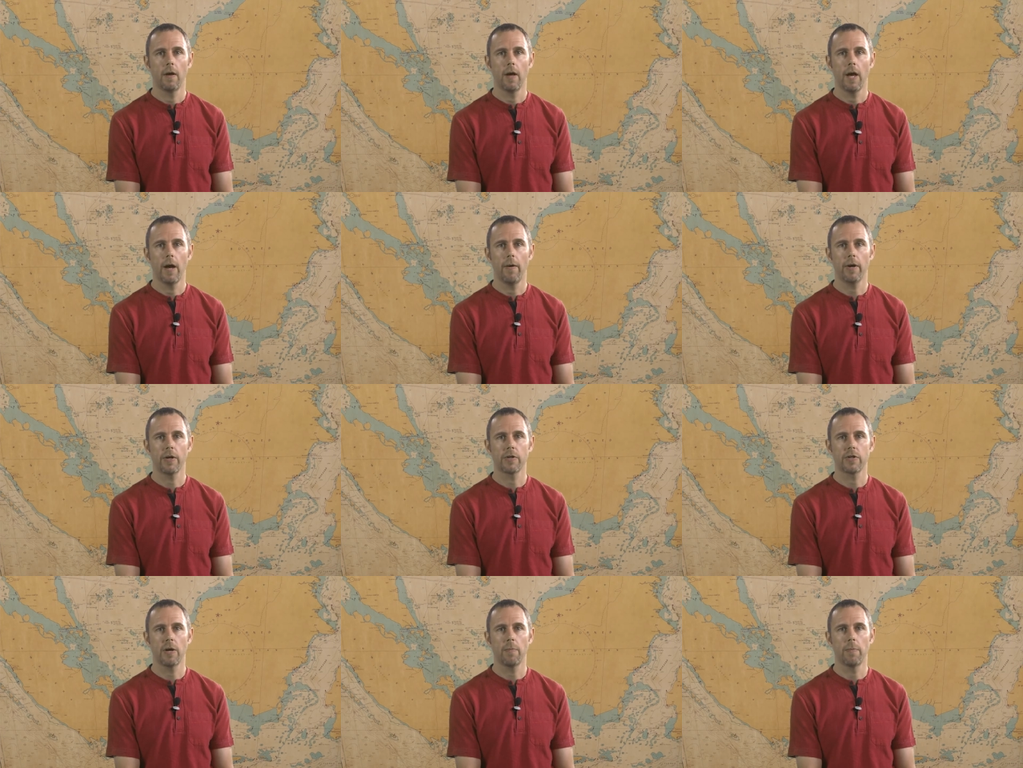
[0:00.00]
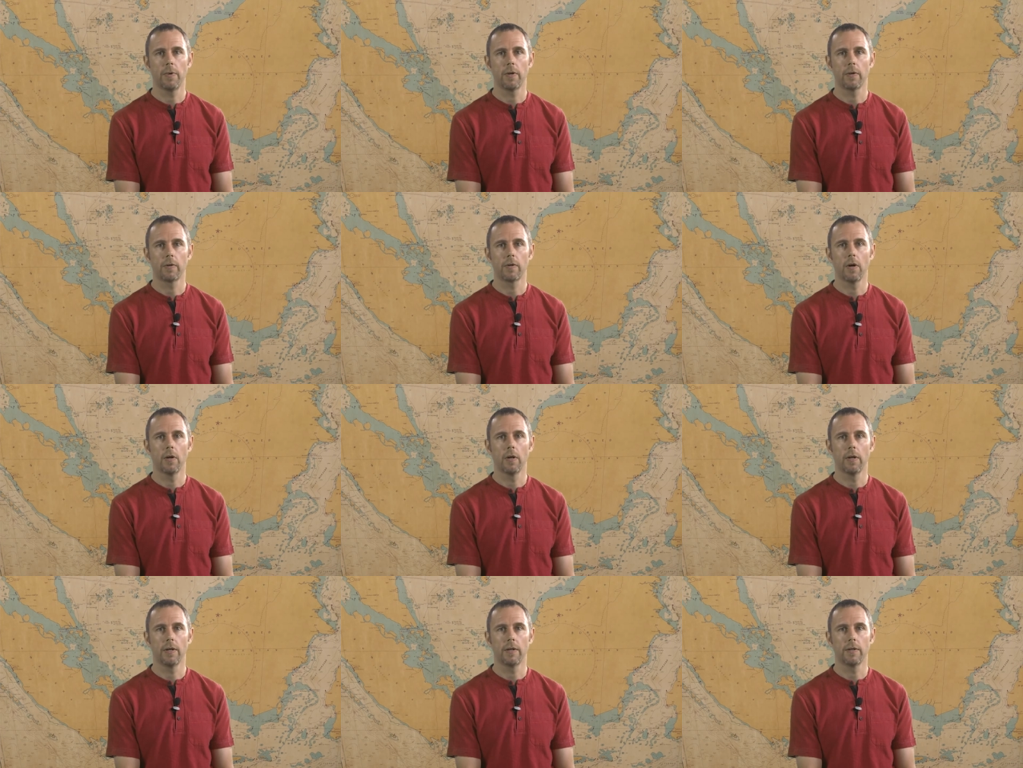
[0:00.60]
Eric Shepherd and
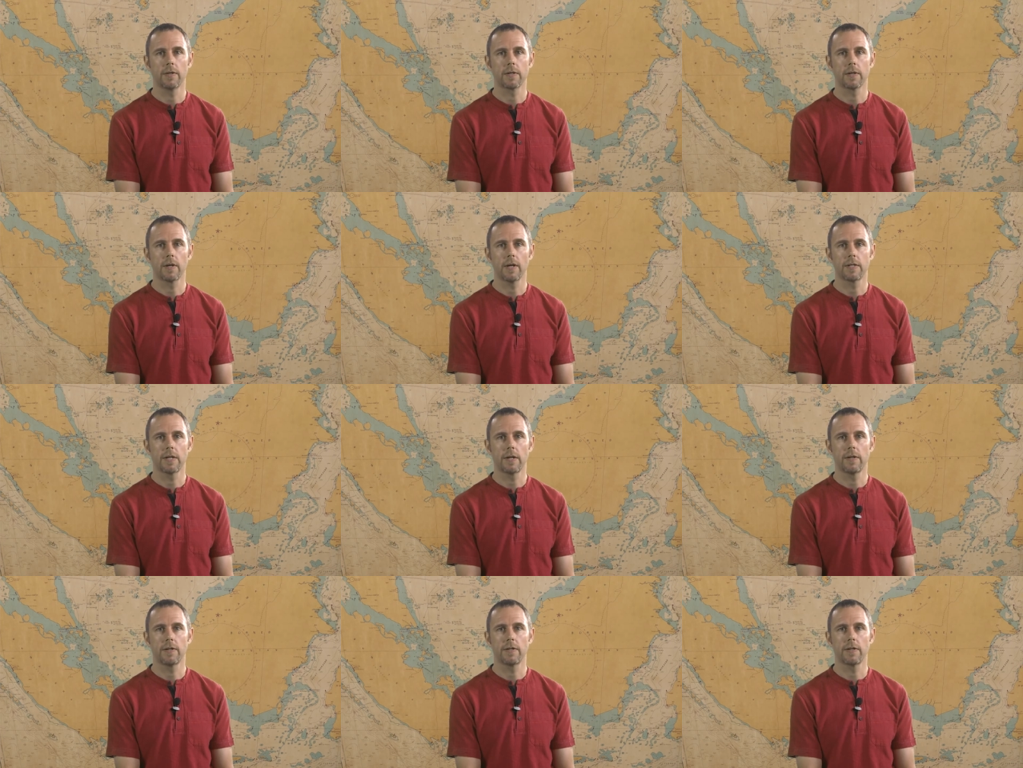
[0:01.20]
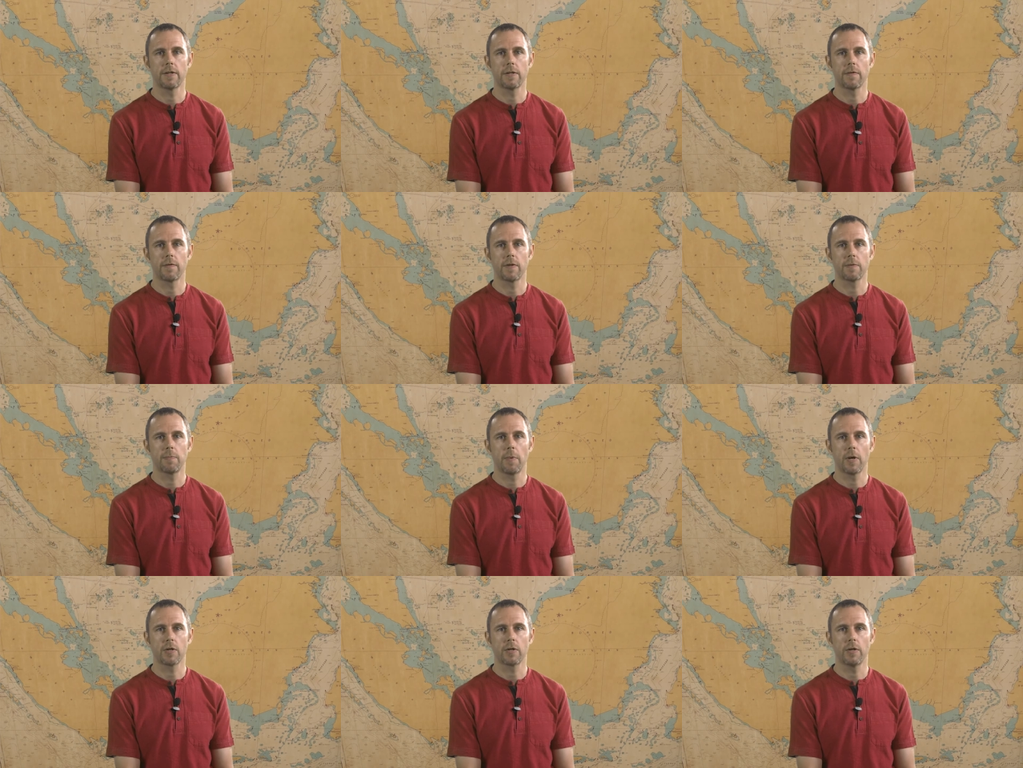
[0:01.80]
colleagues, as editors of the
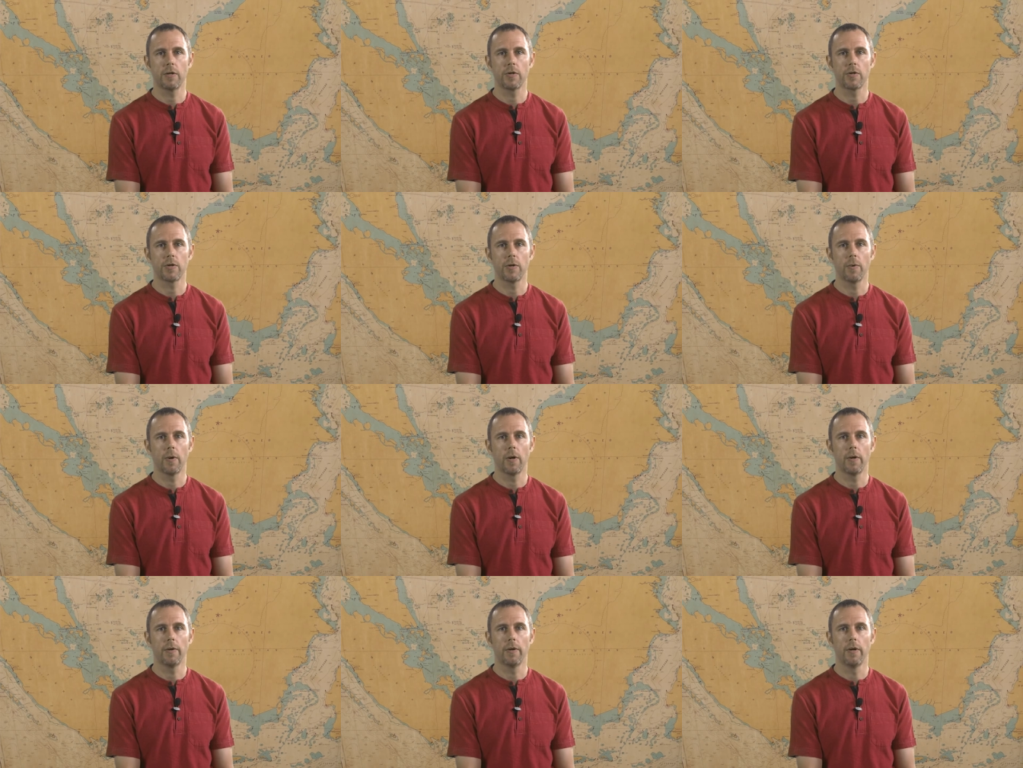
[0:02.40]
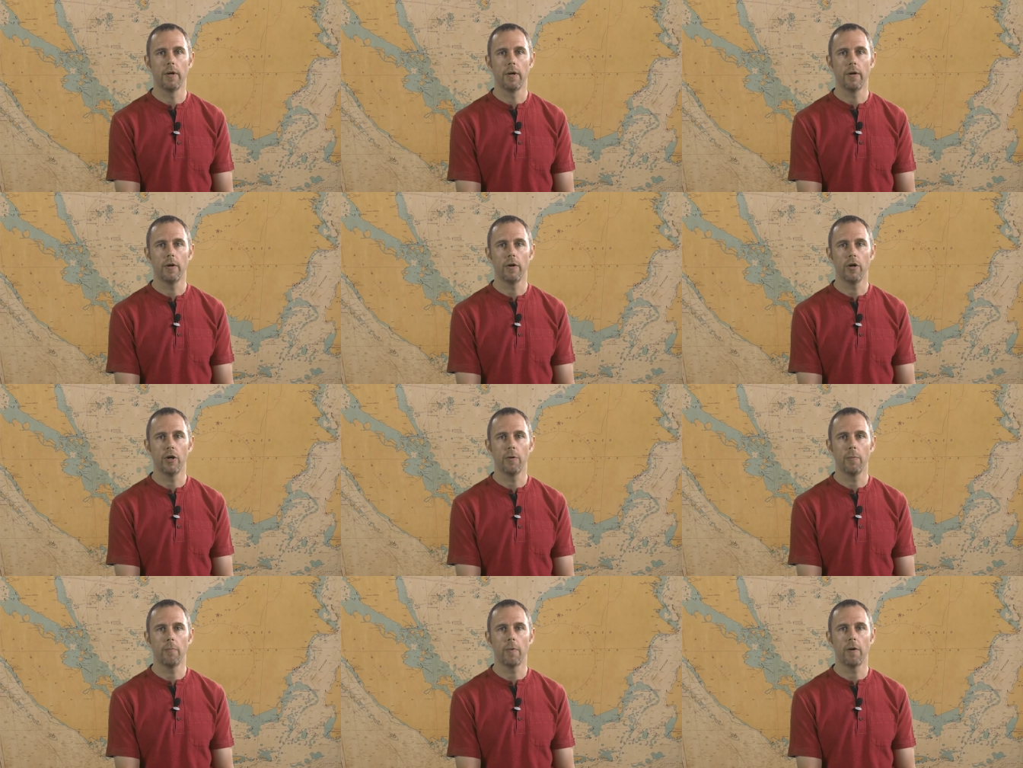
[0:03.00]
special issue on
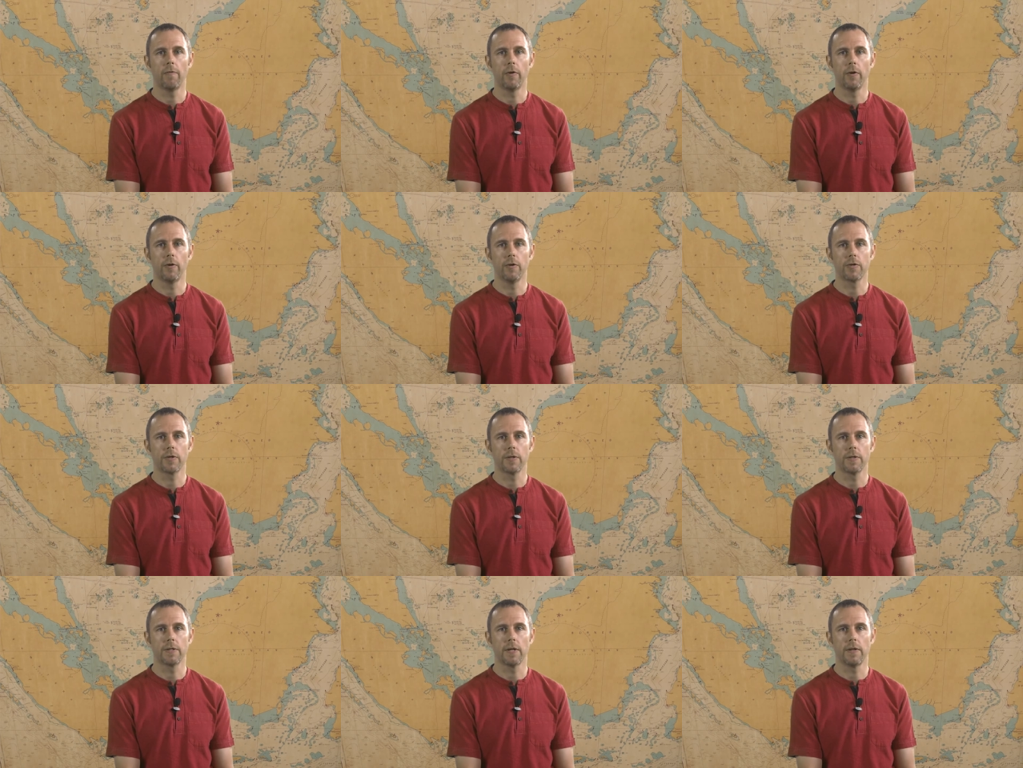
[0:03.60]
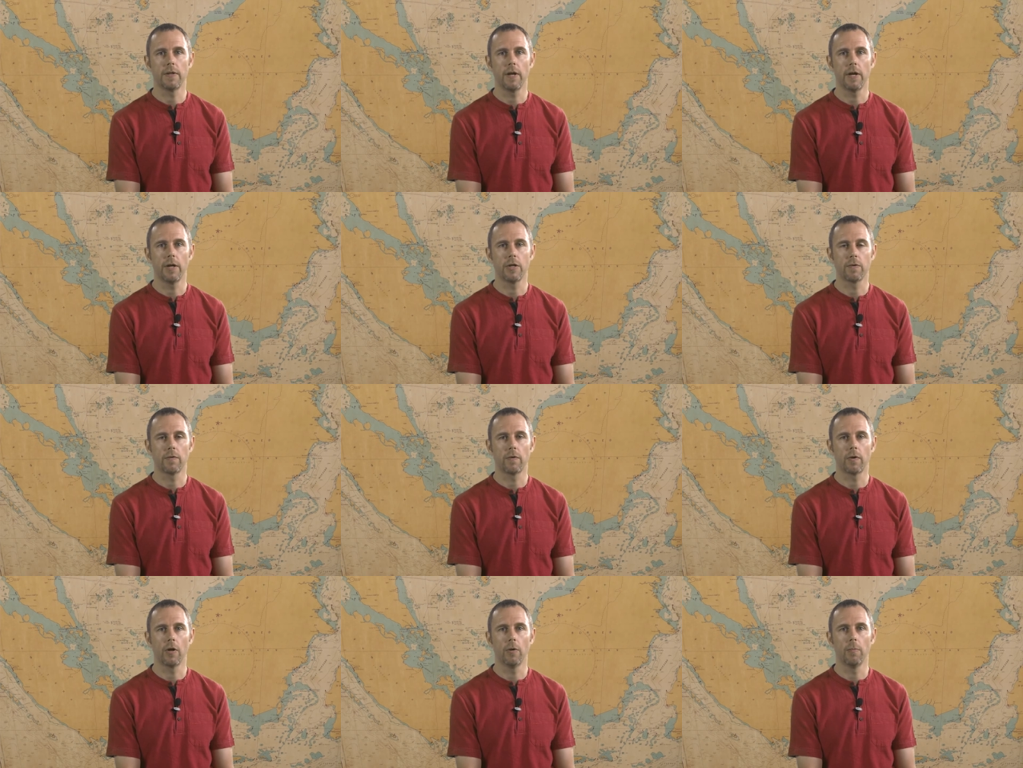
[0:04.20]
urban revolutions in the age
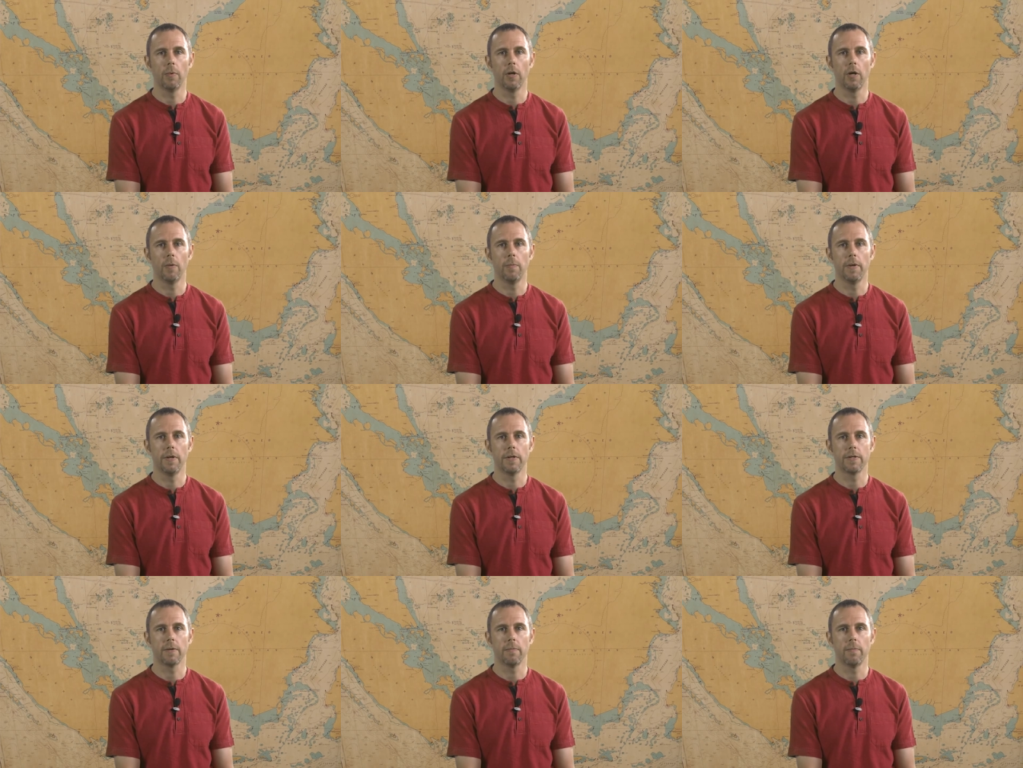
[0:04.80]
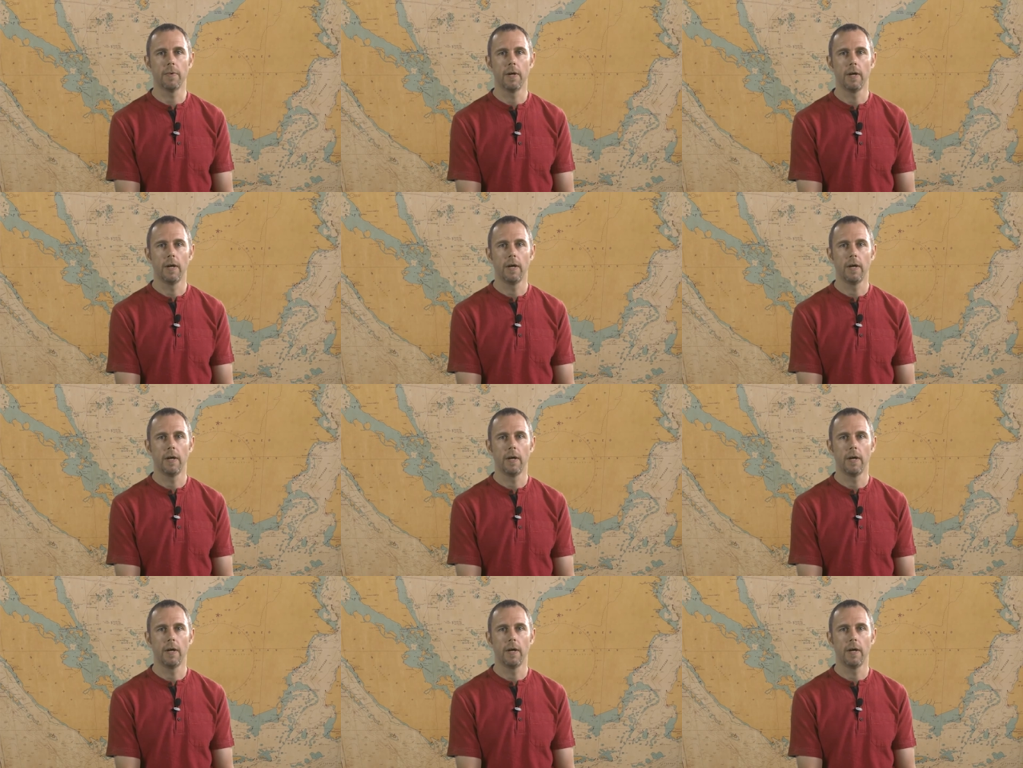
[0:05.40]
of global urbanism,